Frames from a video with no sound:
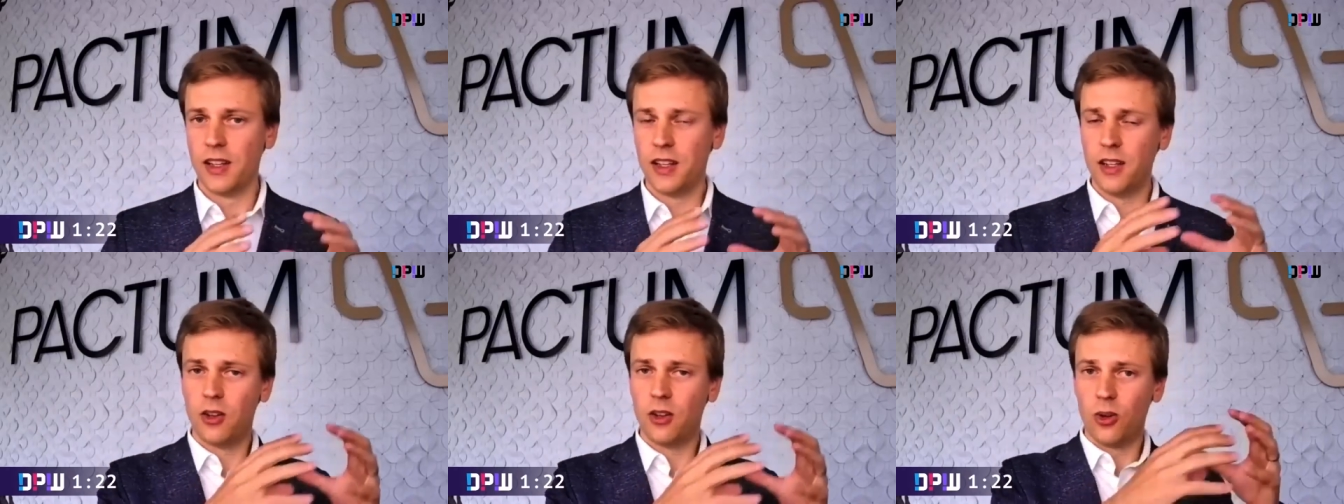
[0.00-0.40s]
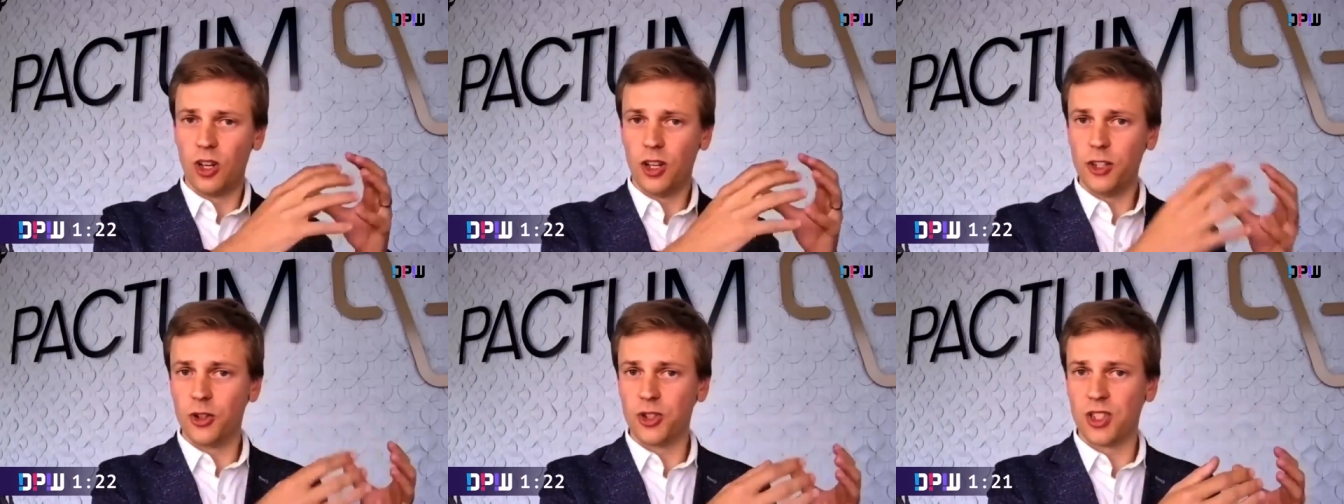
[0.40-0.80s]
Then
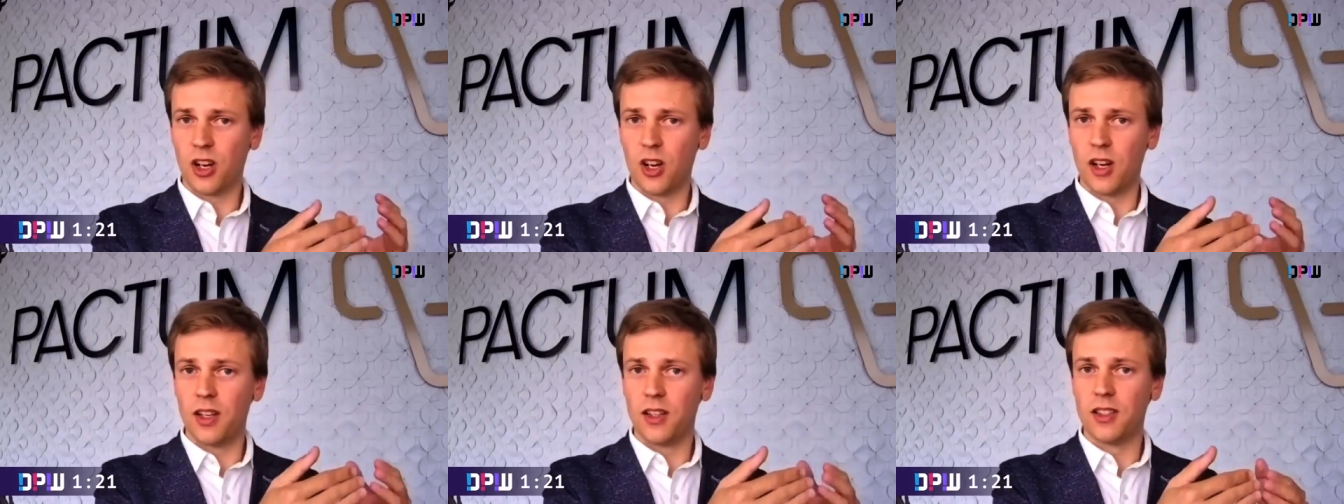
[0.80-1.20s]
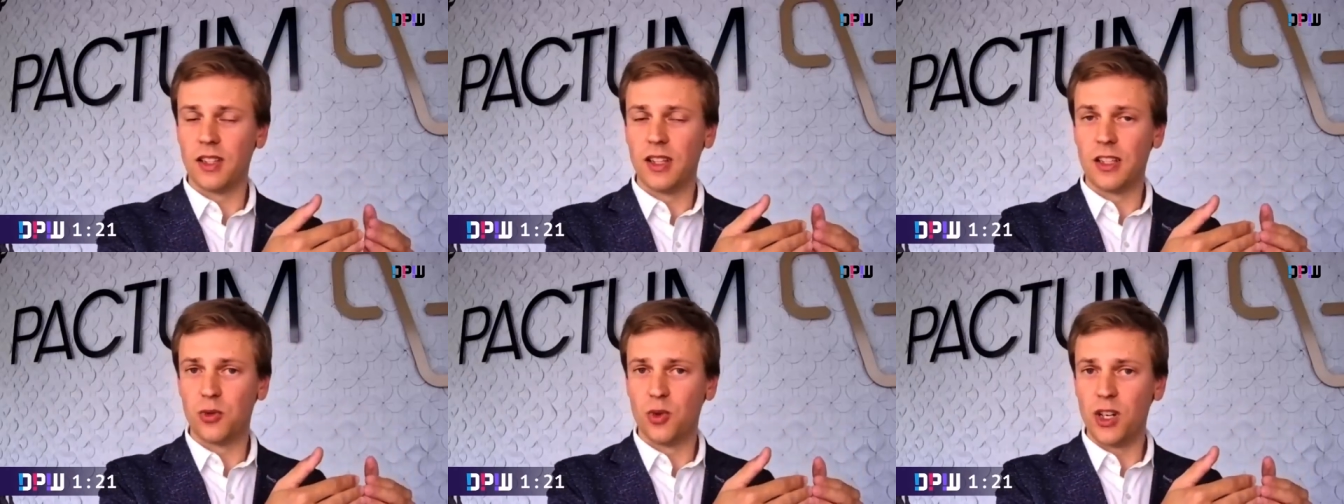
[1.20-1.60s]
on the other
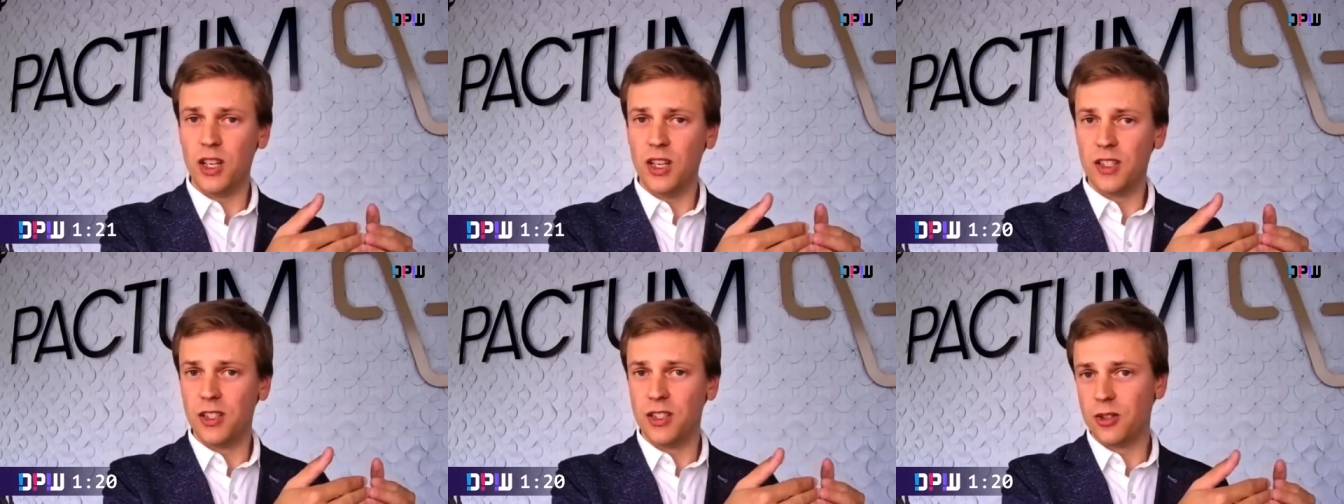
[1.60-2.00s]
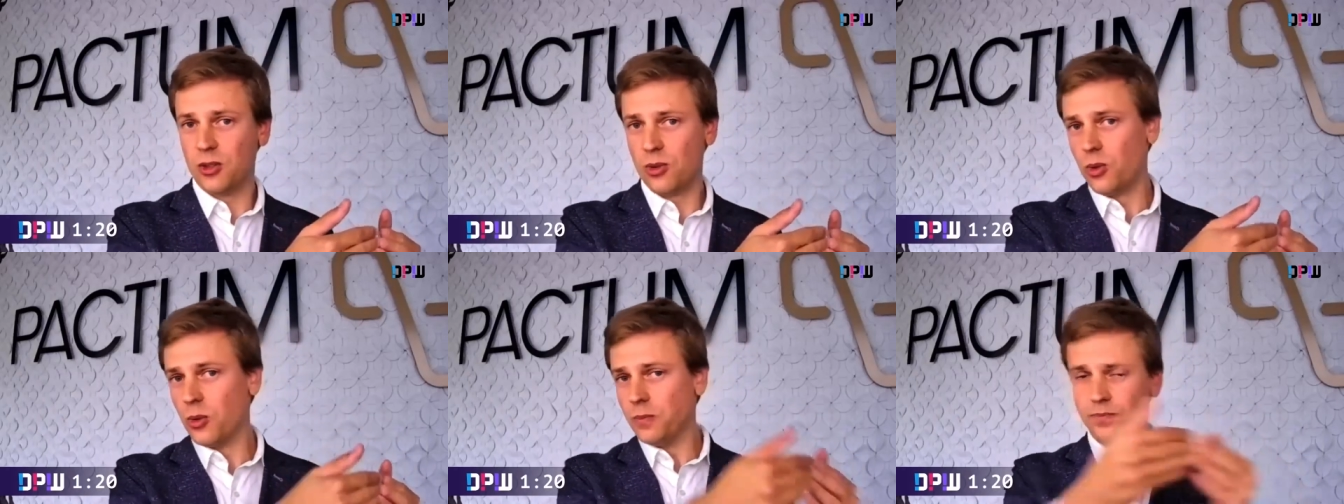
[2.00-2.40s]
side, it's very
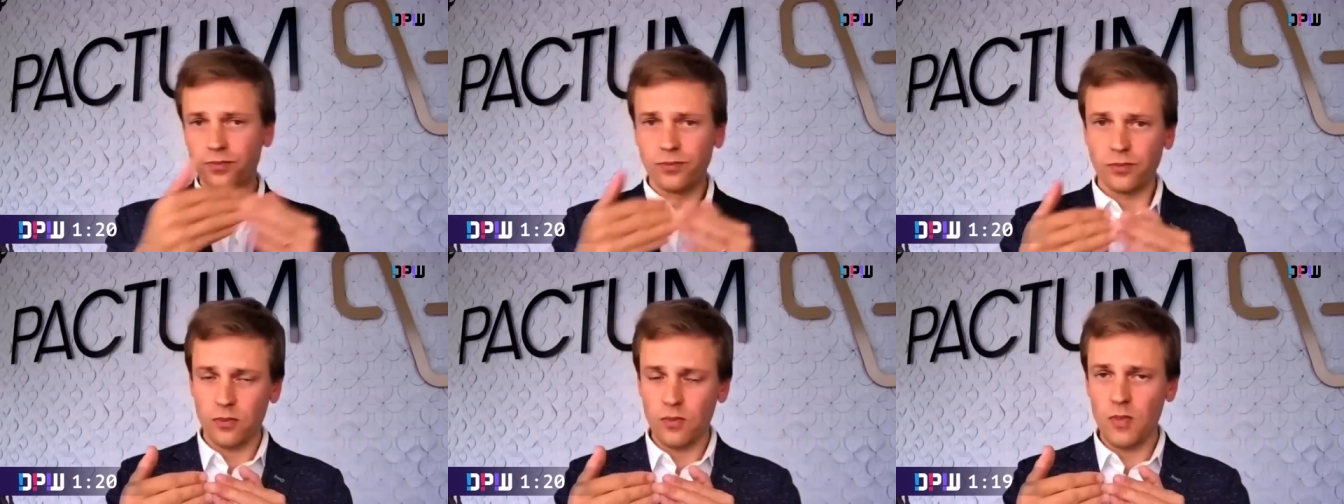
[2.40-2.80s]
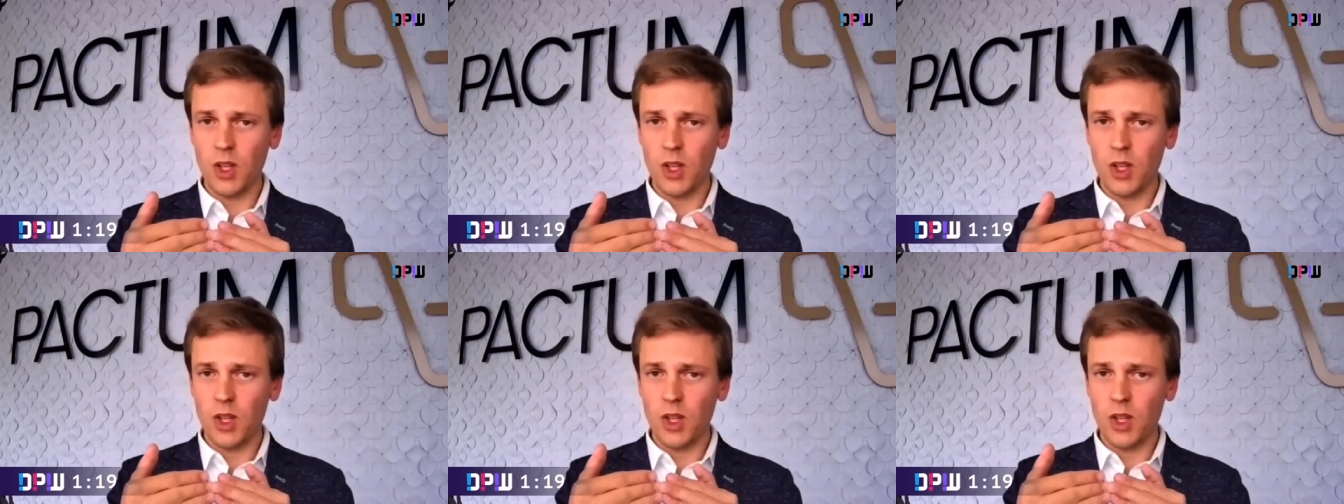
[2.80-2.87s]
easy to